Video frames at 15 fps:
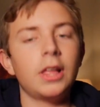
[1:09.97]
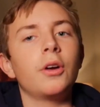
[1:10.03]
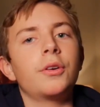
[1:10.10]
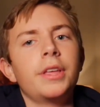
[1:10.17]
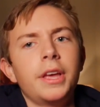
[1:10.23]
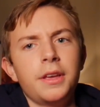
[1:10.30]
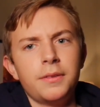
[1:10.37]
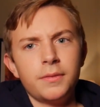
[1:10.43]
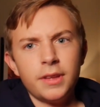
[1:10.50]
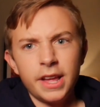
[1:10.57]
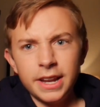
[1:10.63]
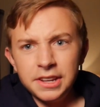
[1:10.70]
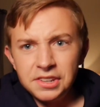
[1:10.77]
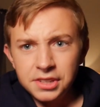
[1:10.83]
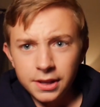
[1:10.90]
Okay,
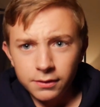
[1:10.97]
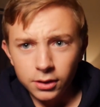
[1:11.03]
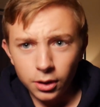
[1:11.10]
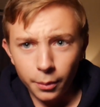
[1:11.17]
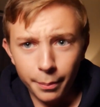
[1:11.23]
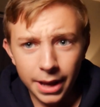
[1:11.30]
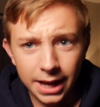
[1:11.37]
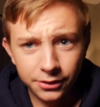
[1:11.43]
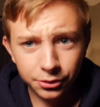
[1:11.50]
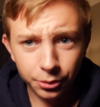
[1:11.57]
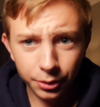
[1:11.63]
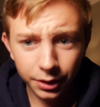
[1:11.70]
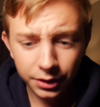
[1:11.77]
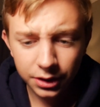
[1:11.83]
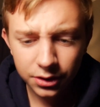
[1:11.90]
I need to give a little
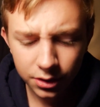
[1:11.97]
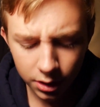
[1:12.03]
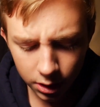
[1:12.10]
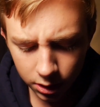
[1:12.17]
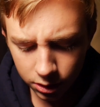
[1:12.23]
backstory on this.